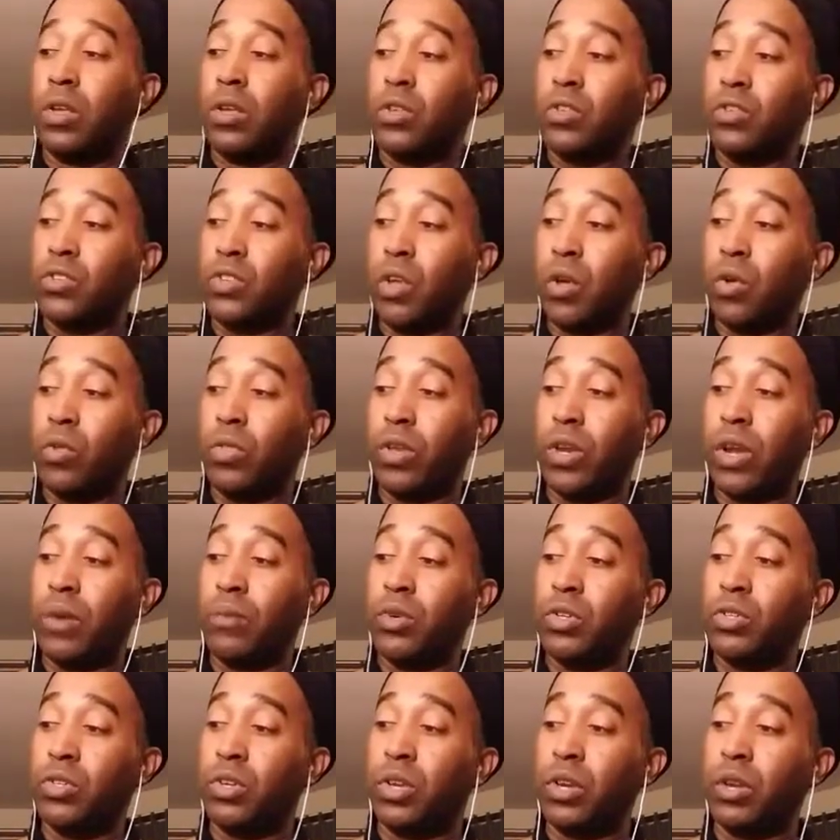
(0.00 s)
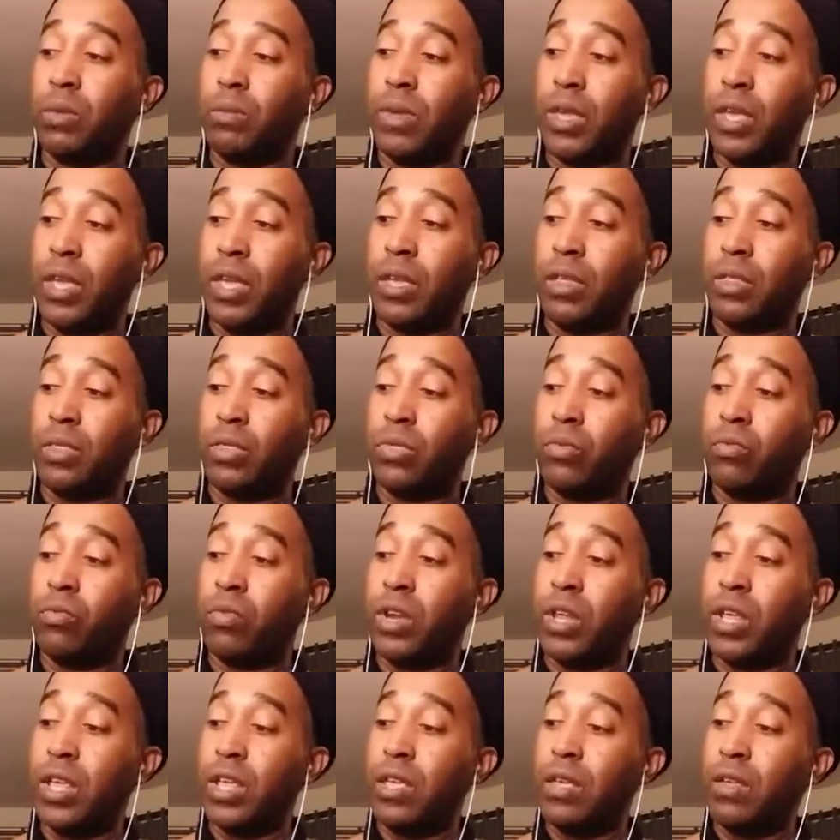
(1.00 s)
So the numbers are going to be
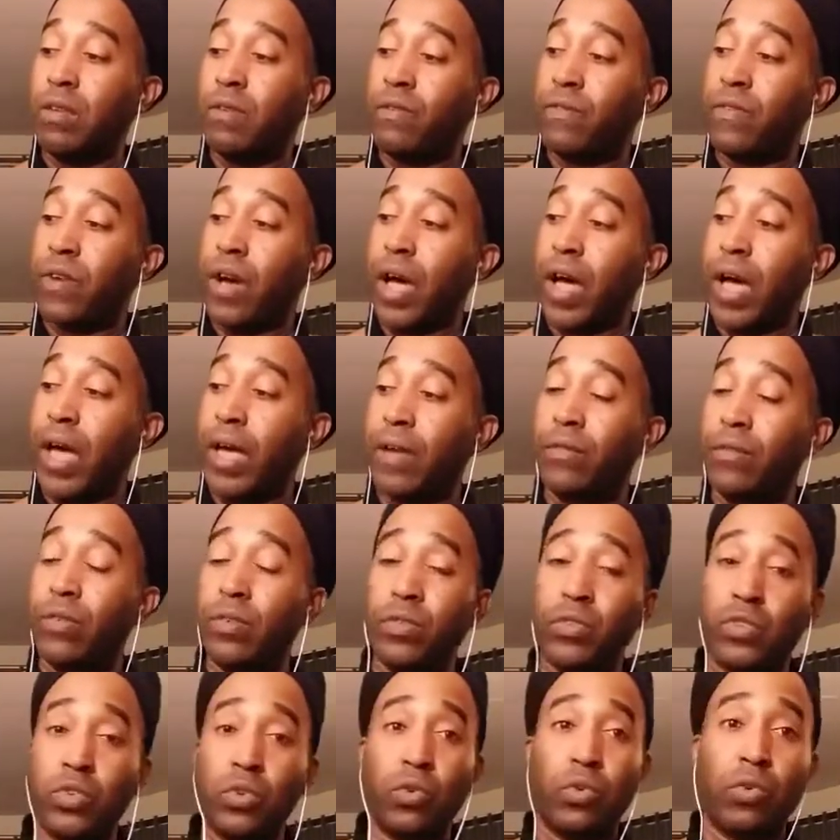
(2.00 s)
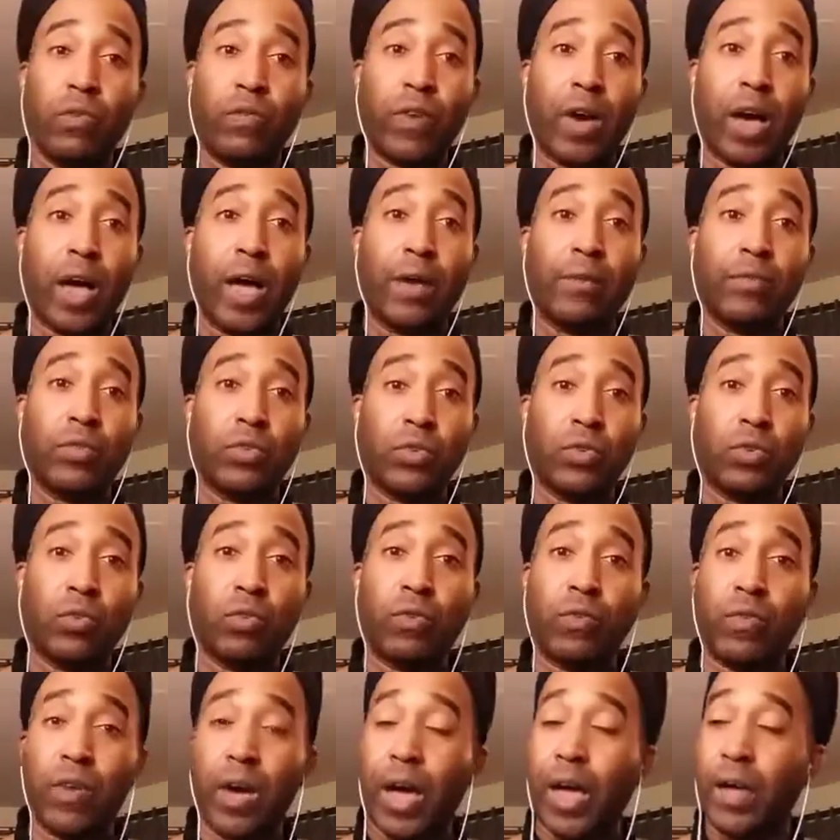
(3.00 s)
3, 5, 2, 5, 2,
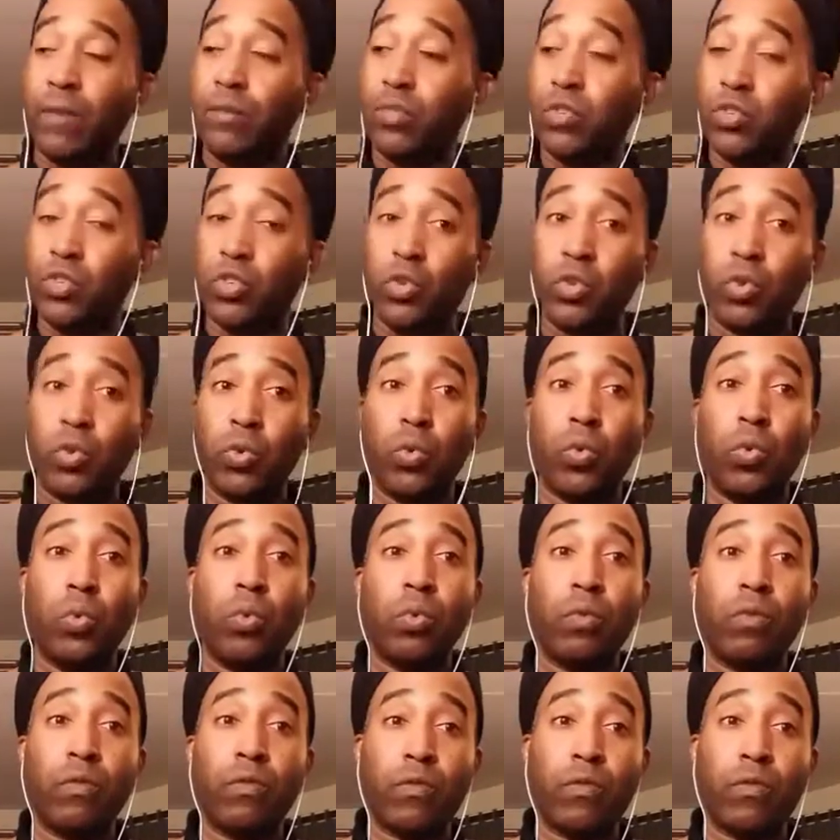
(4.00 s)
5, 2,